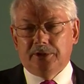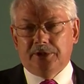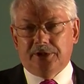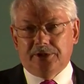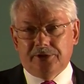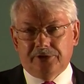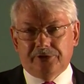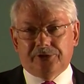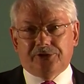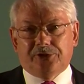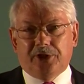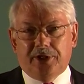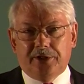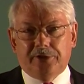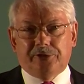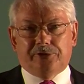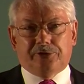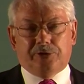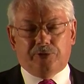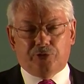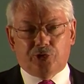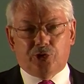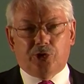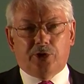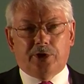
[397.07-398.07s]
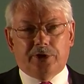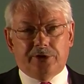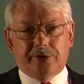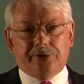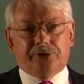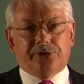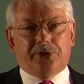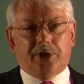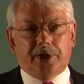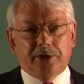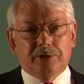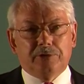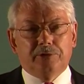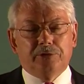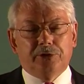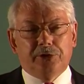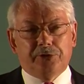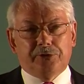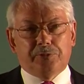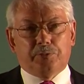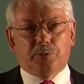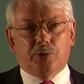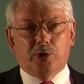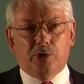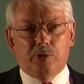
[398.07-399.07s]
in a sense, of trying to tackle
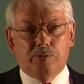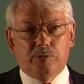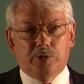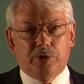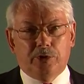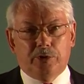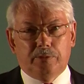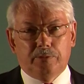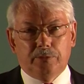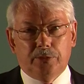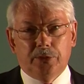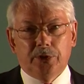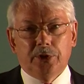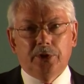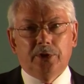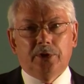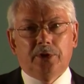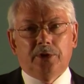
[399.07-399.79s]
this problem,